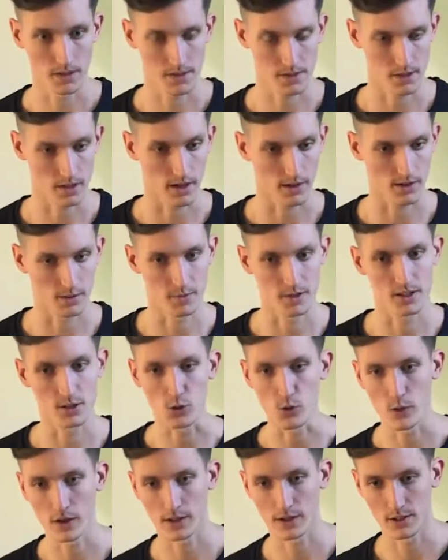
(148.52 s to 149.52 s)
This is going to be
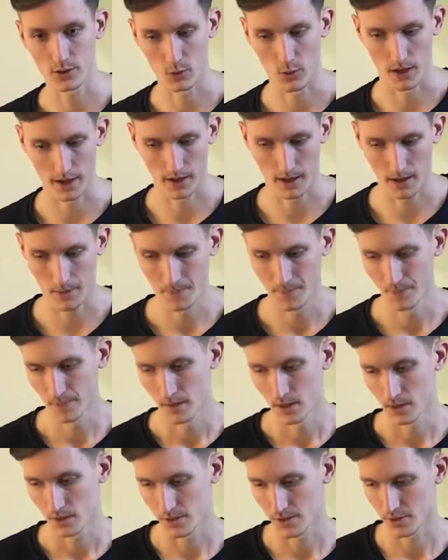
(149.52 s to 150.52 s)
2 and the 2 and
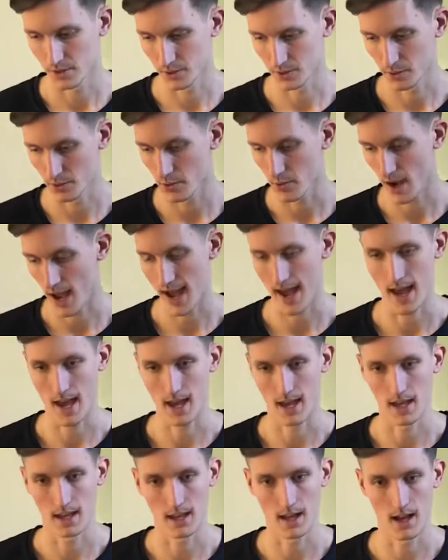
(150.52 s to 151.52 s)
2
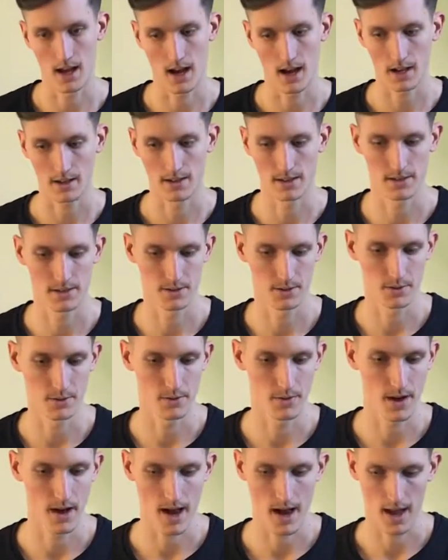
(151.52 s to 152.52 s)
and
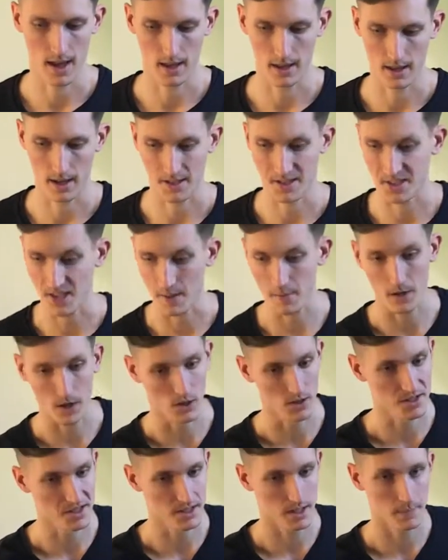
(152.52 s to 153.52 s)
2 and same
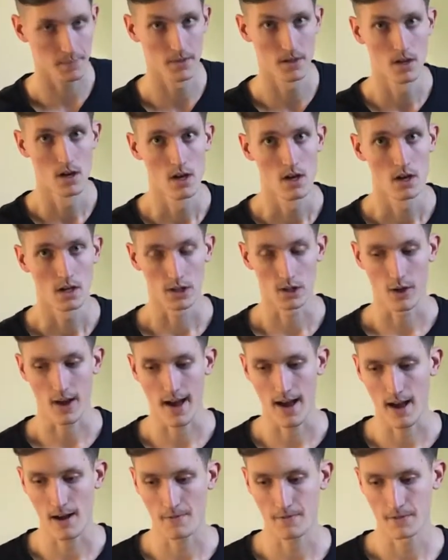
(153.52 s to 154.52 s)
concept. You
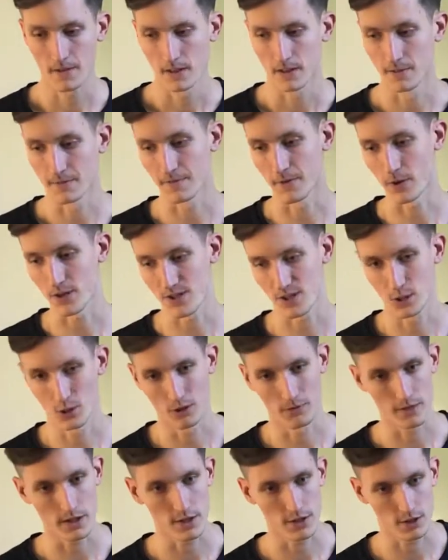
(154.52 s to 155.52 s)
have the first note
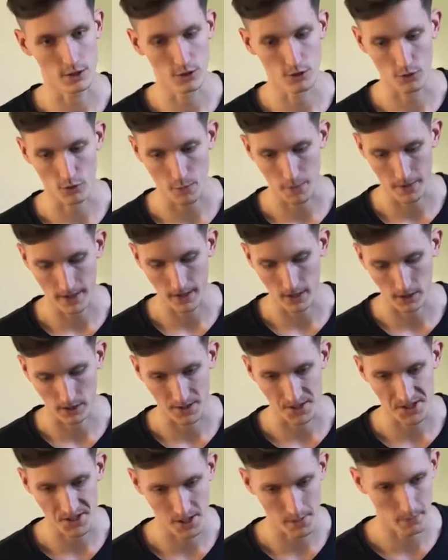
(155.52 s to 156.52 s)
of each grouping on
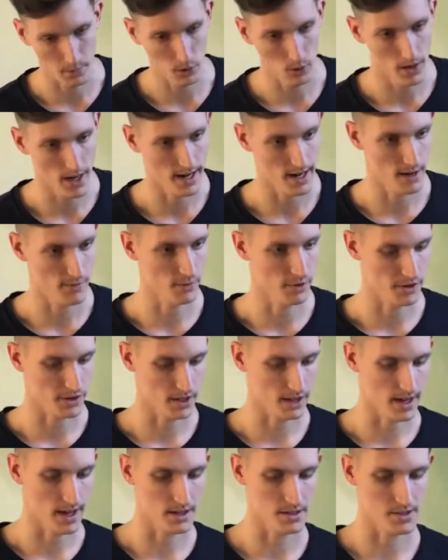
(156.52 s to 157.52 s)
the cymbal, and
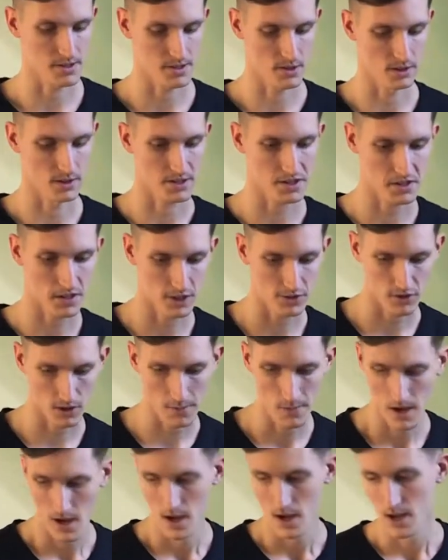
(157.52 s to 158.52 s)
everything else is on the snare
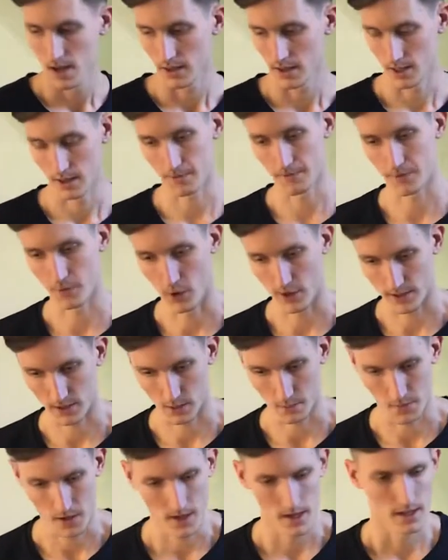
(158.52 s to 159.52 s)
drum, then the floor
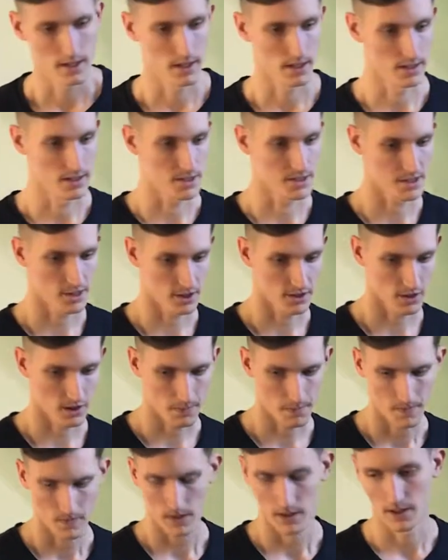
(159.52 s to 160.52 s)
tom, then the snare
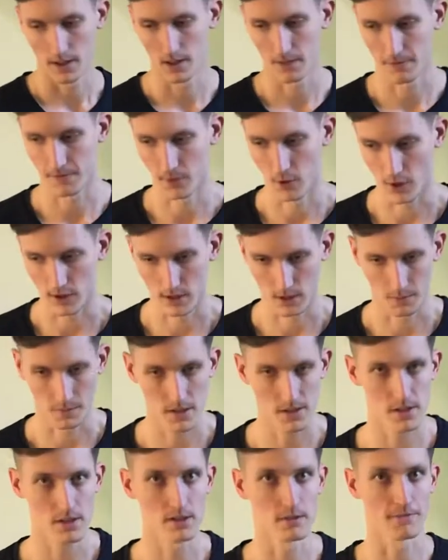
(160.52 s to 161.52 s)
drum, then the floor tom.
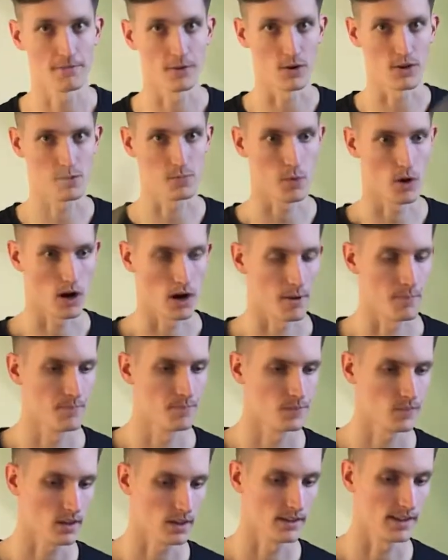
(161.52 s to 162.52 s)
This is the first bar.
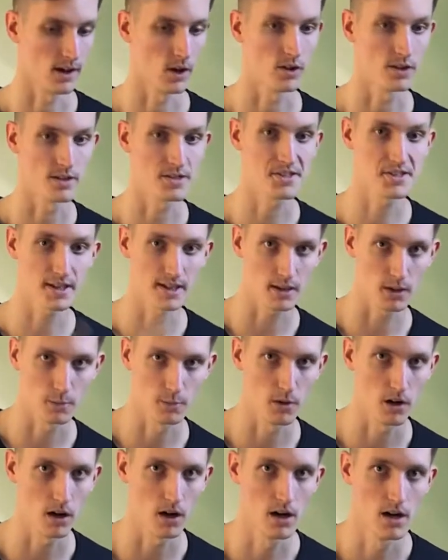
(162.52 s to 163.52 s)
Now on the second
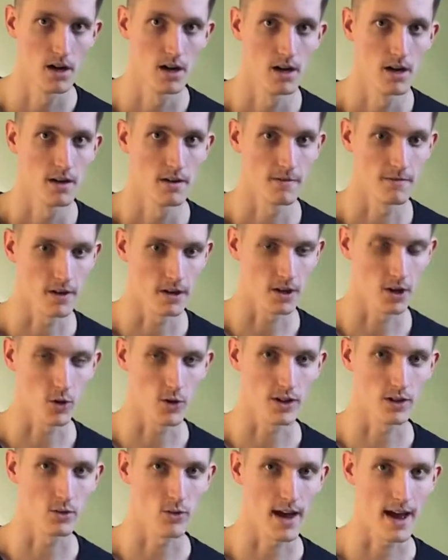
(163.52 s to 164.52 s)
bar, we are
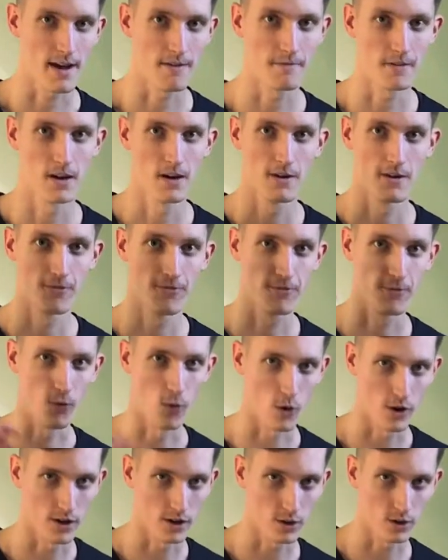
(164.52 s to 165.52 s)
going to have
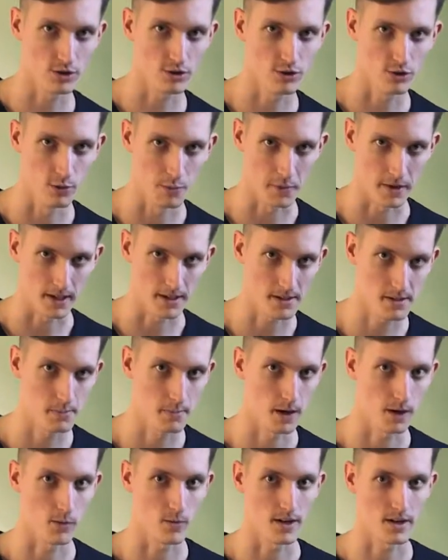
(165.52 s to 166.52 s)
4-note groupings,
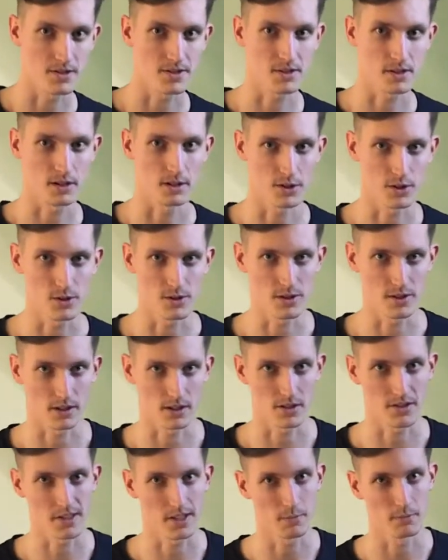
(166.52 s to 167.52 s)
but we're still using
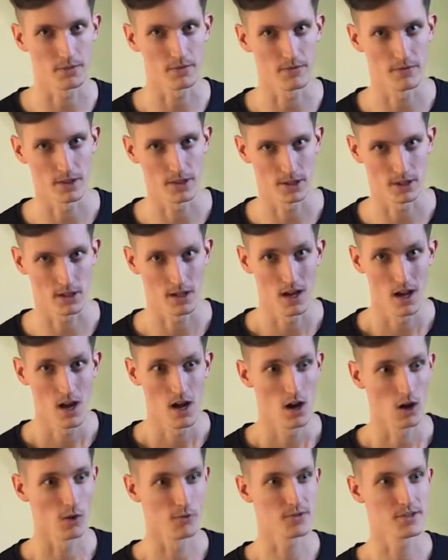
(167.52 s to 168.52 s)
the subdivision
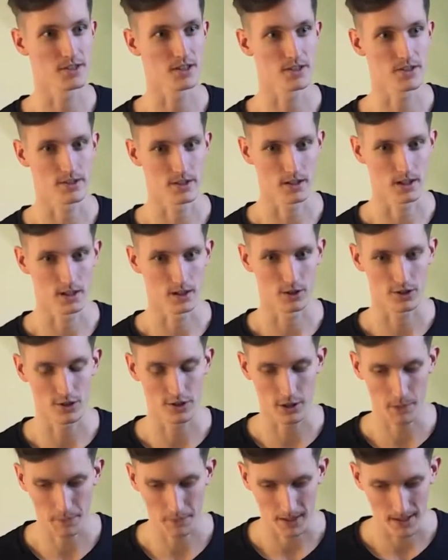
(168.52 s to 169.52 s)
of 16-note
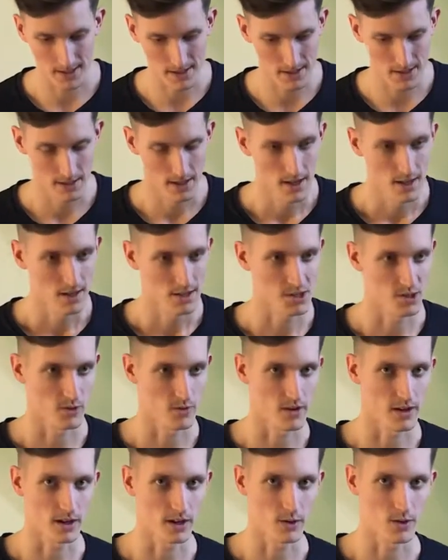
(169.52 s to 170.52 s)
triplets. So
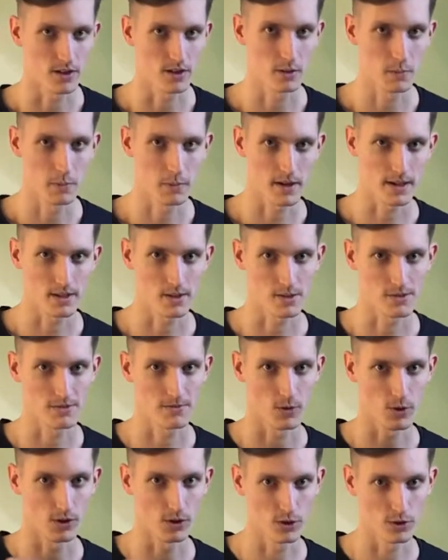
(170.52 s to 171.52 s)
we are going to play those
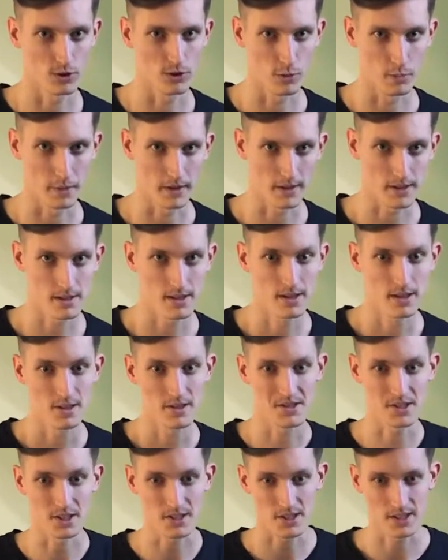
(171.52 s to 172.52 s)
4-note groupings
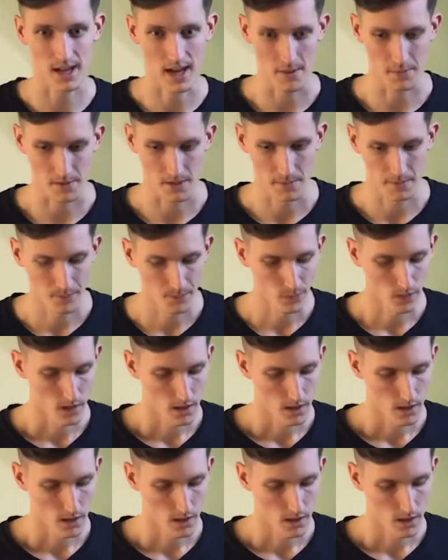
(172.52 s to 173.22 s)
6 times.